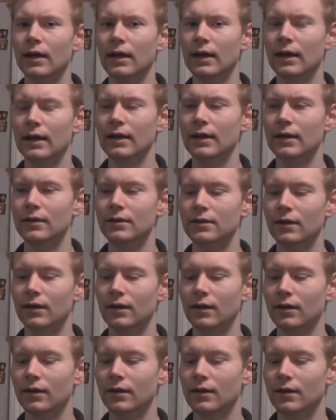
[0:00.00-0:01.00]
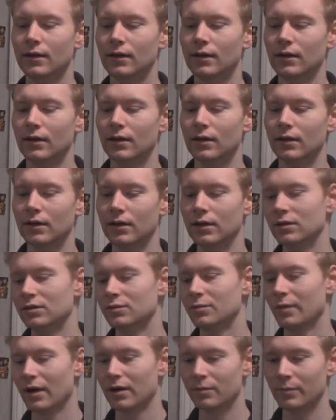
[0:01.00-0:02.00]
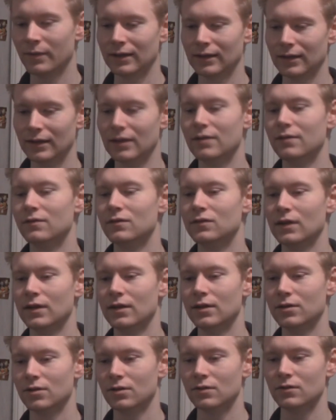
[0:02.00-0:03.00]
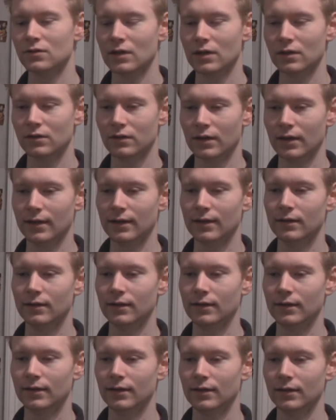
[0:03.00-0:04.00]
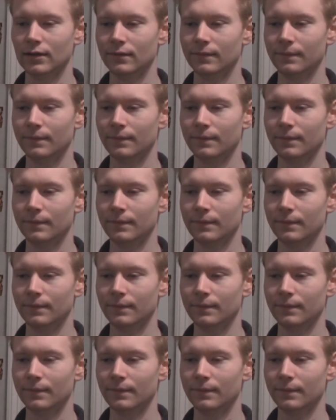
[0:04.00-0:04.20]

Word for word: And you know, Spider-Man leaves, and it turns out that